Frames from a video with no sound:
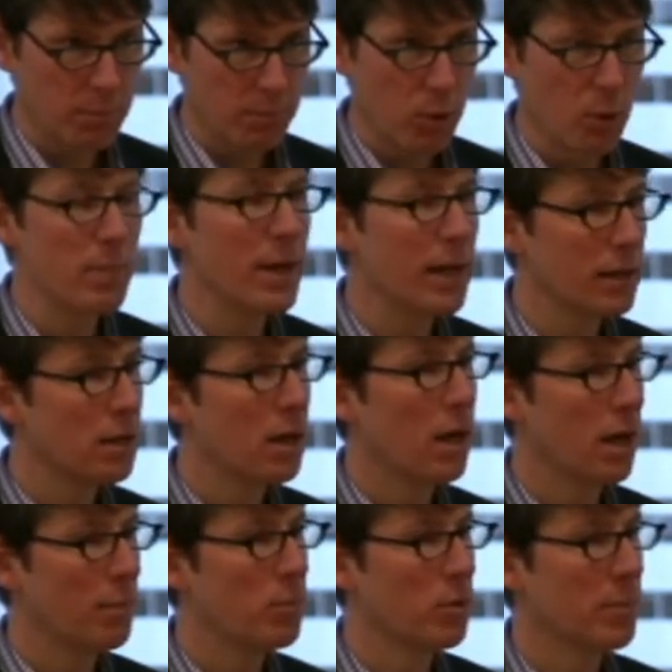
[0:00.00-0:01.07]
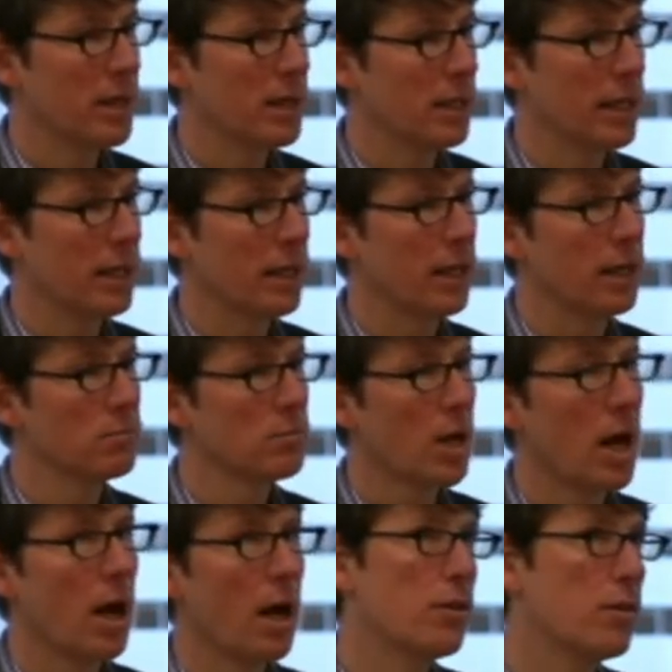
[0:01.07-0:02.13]
permit uh, permit linking.
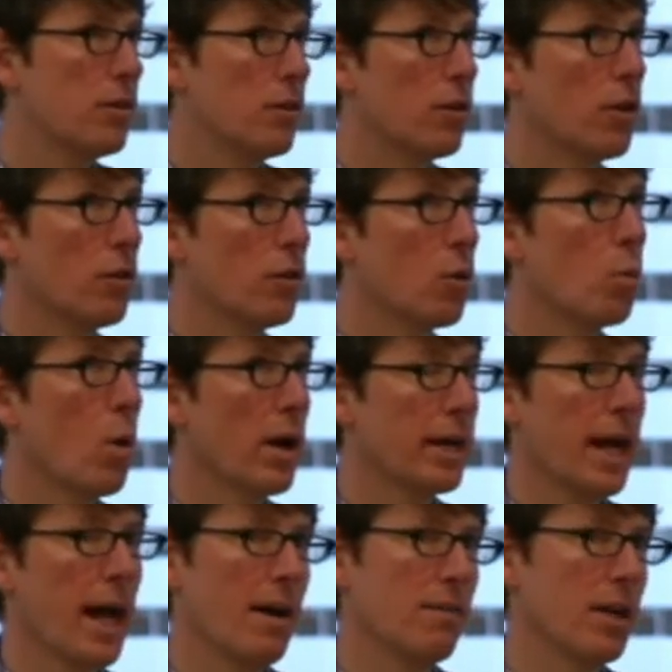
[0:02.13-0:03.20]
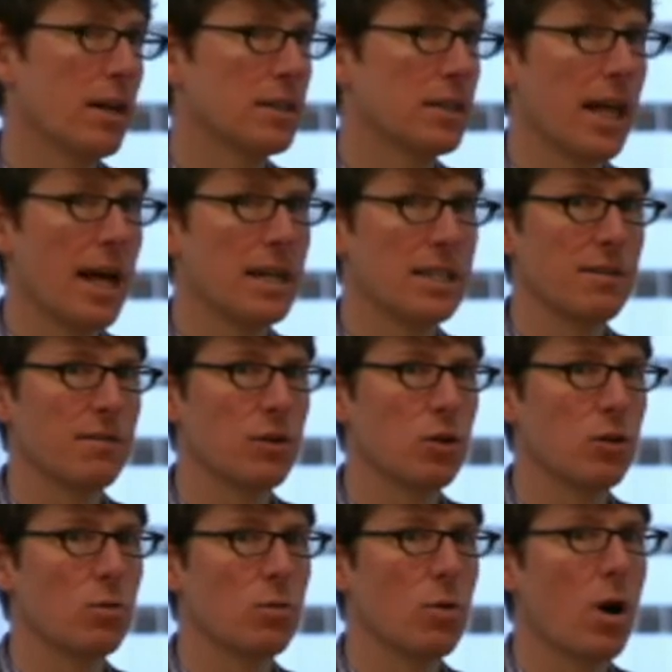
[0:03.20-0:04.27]
Uh, the, the, one caveat to that is if
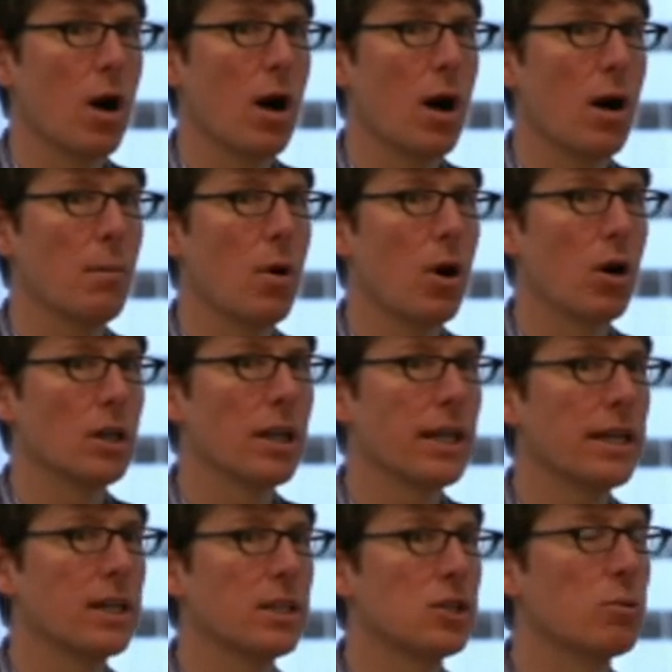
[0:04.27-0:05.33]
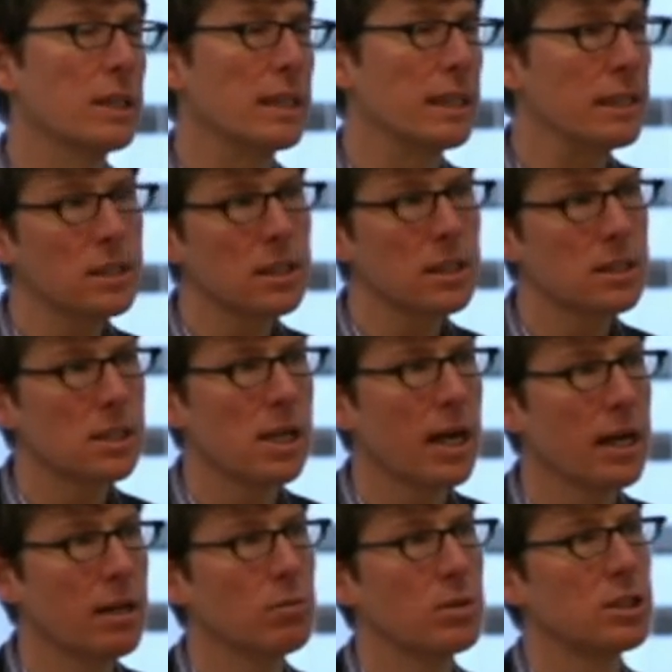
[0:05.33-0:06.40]
you um, are linking to a leeching
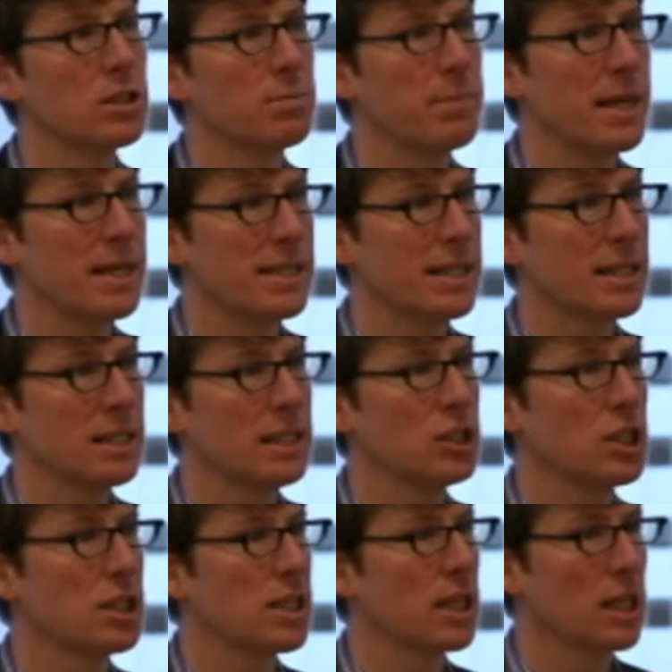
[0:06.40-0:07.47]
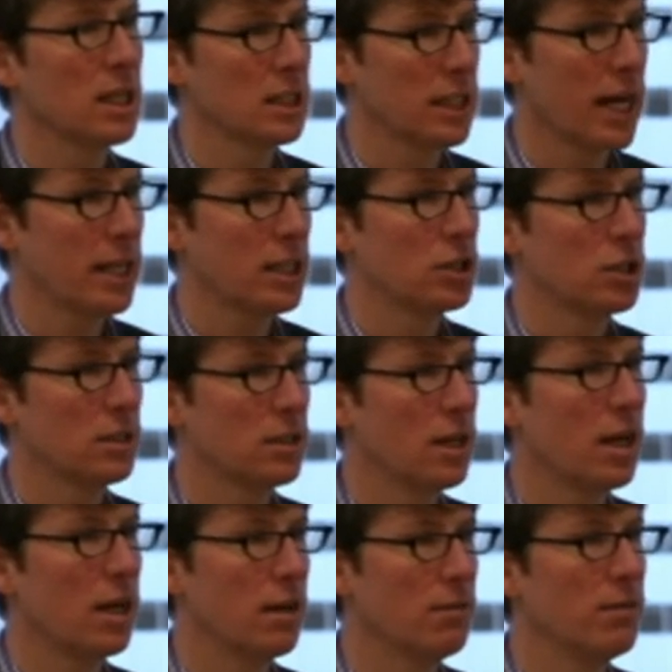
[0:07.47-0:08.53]
site, which mm -hmm. is mm-hmm. basically just a collection
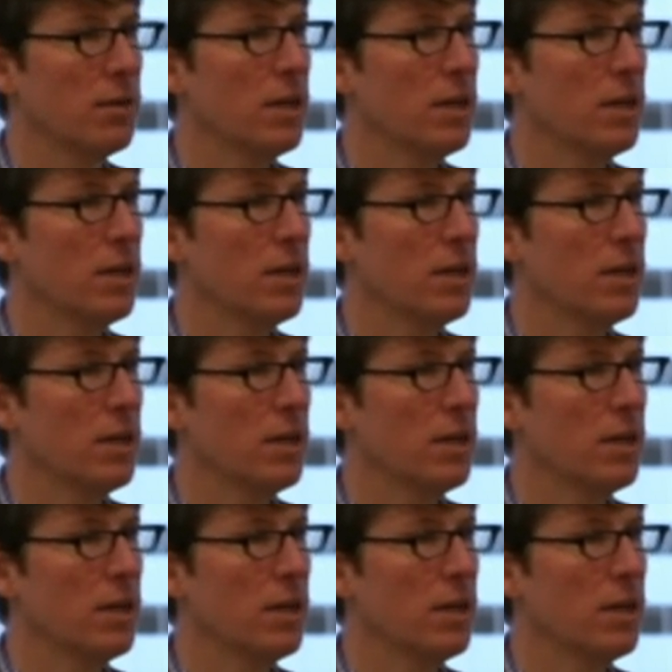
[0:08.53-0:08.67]
of